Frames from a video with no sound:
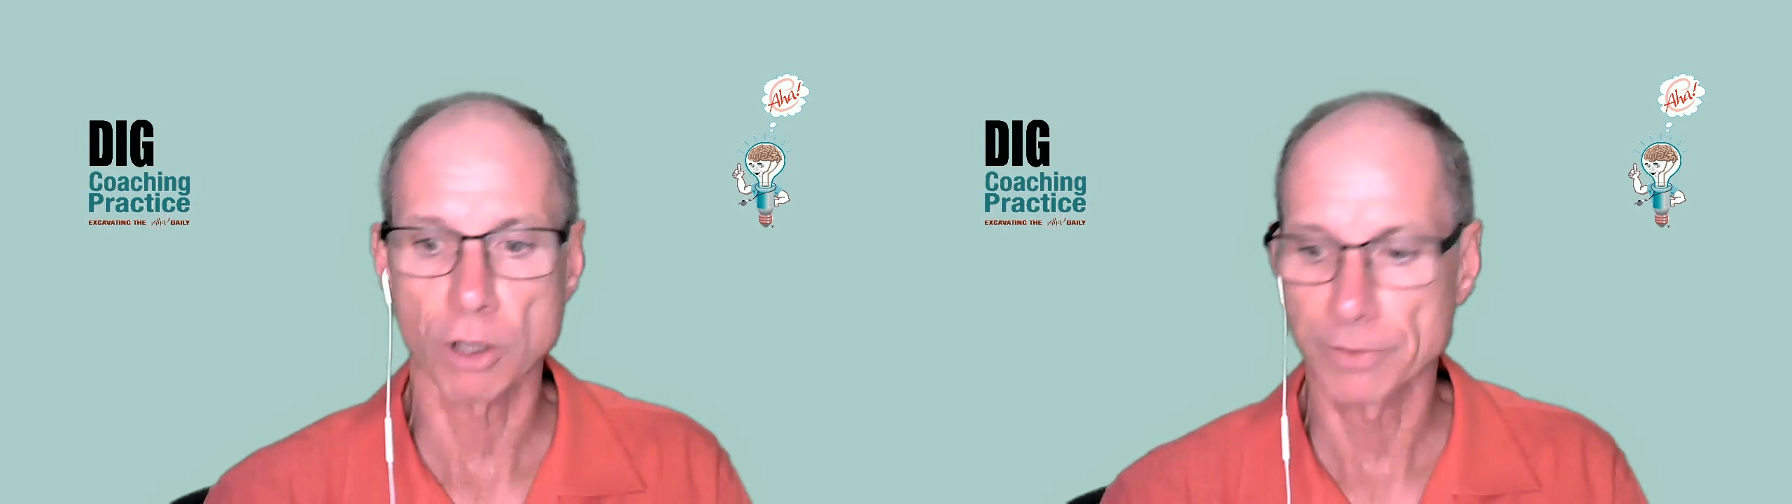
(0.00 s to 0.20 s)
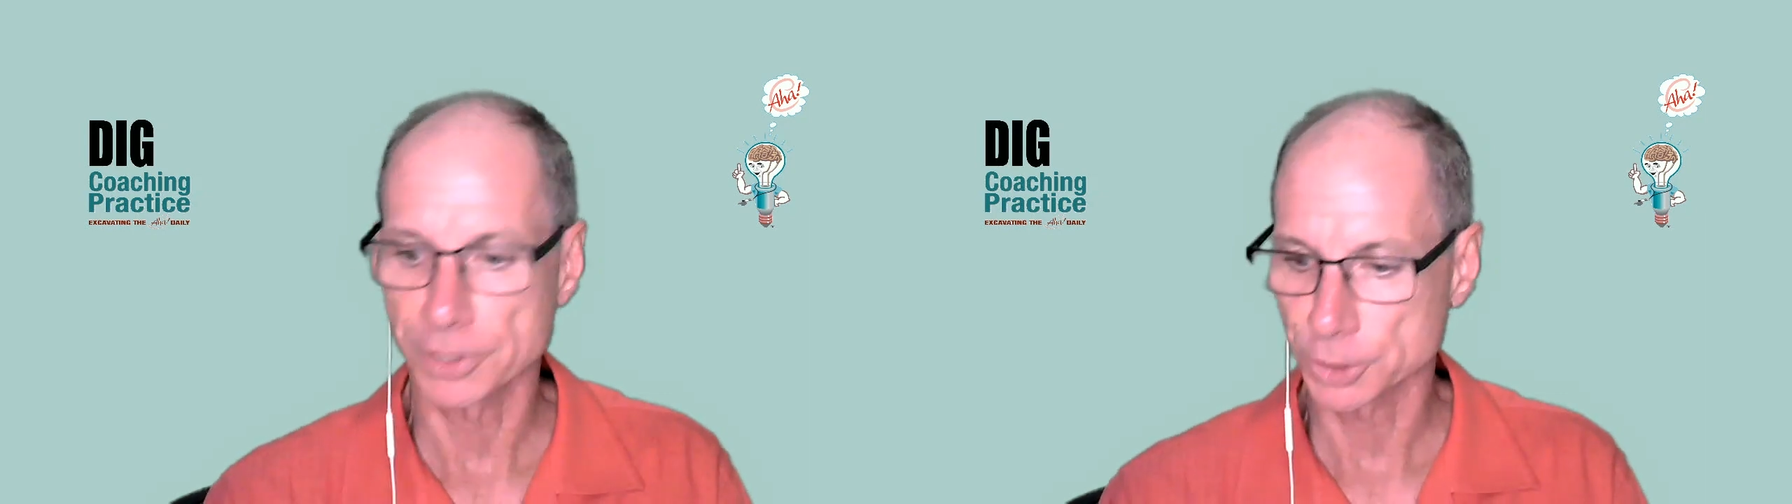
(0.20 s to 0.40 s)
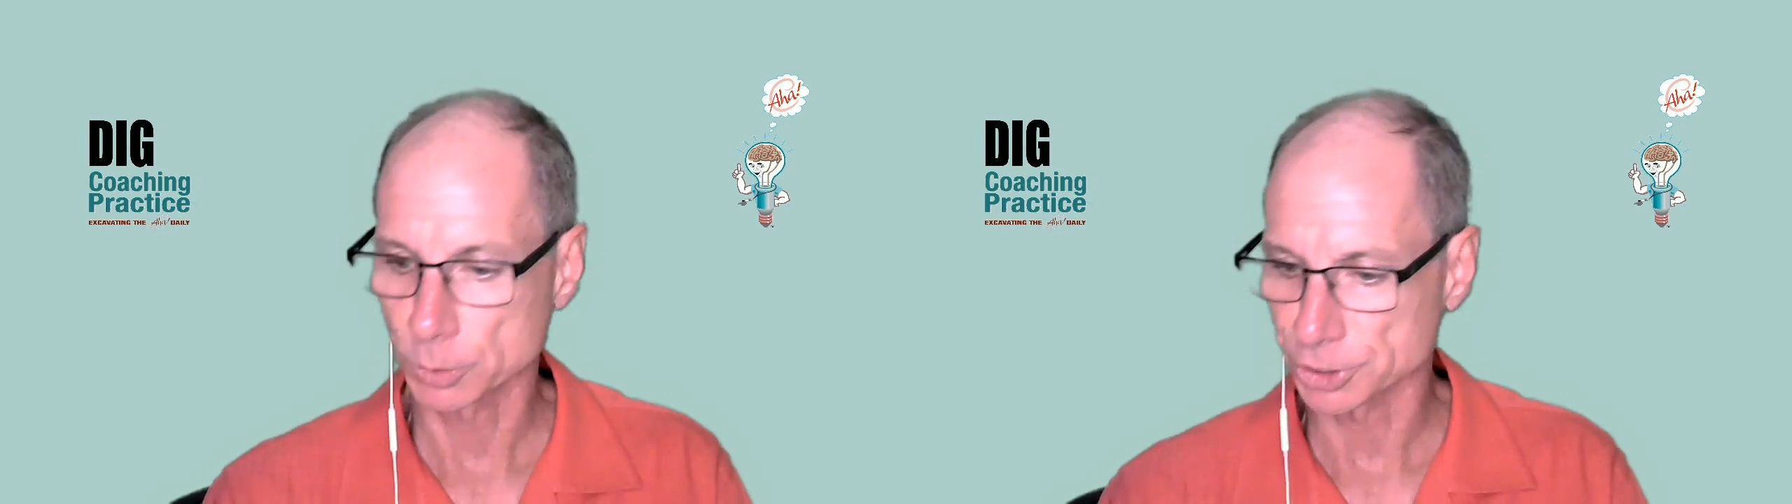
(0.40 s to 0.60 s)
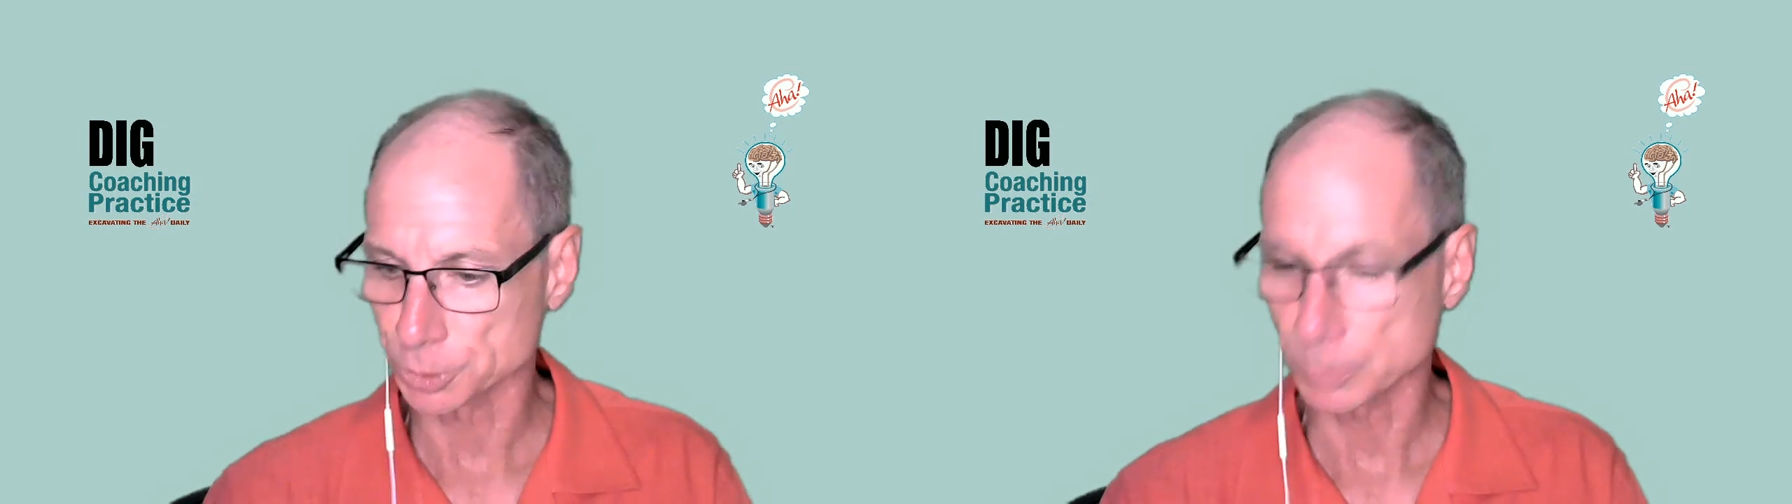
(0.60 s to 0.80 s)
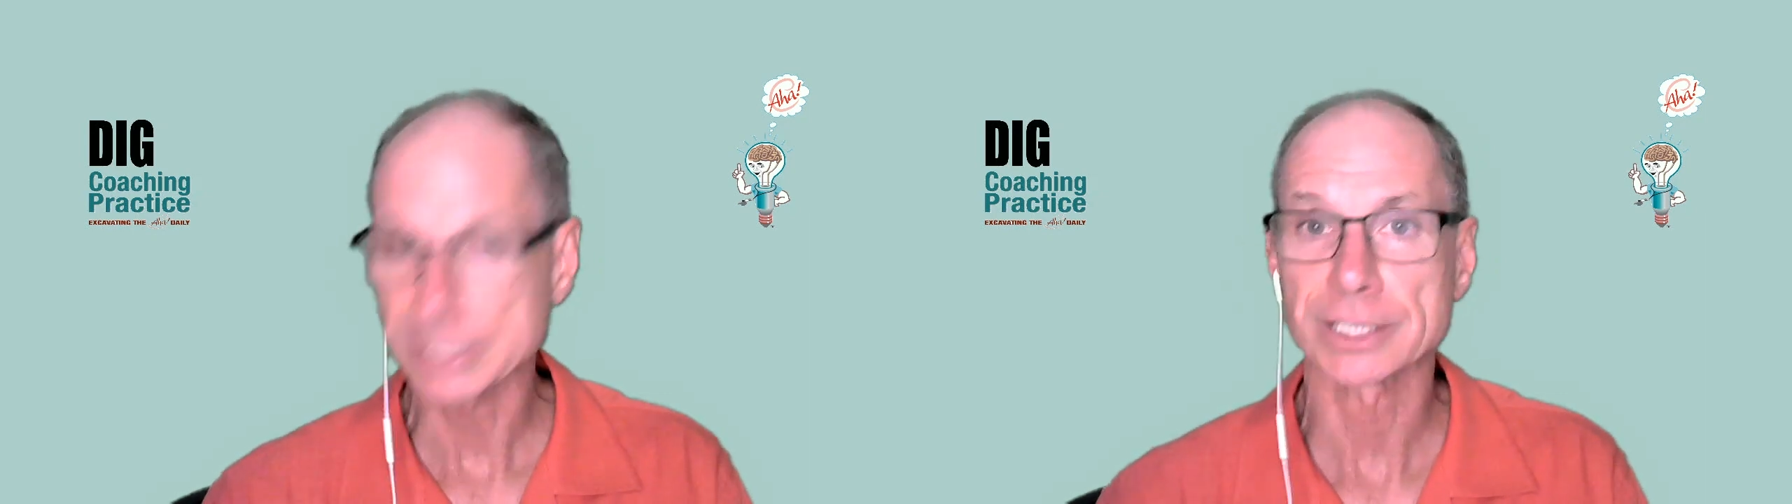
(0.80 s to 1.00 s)
All they're doing
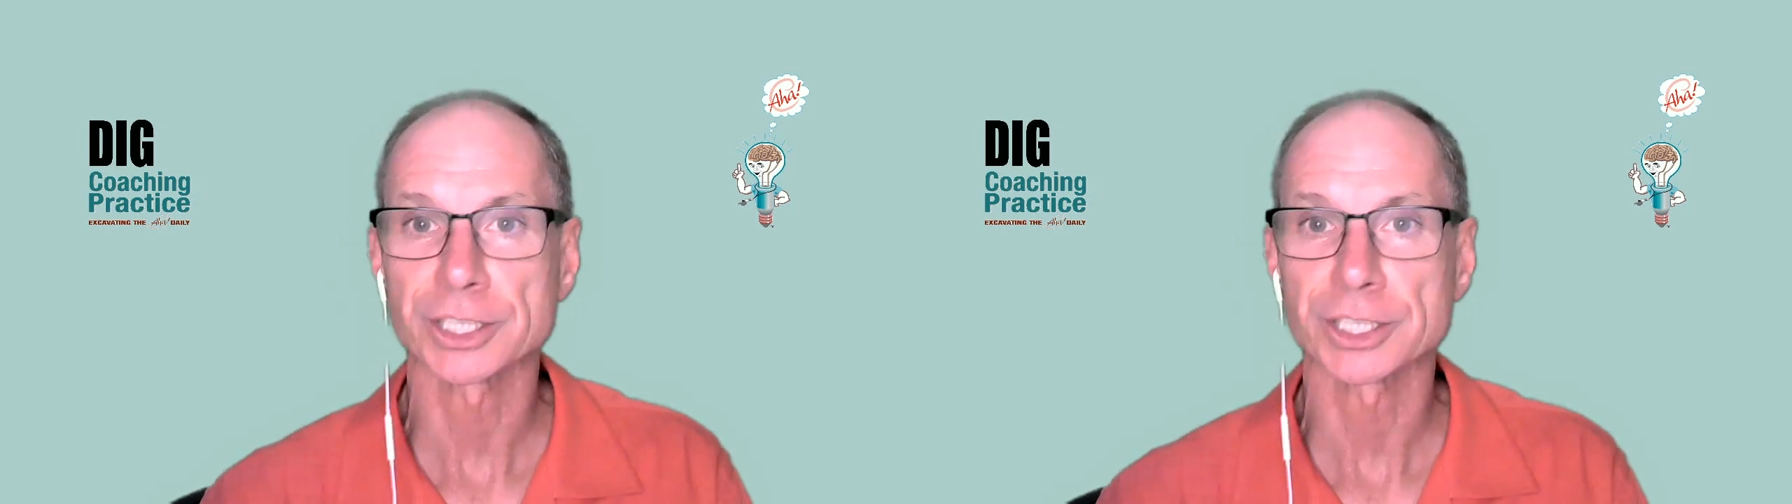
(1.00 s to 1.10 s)
is reading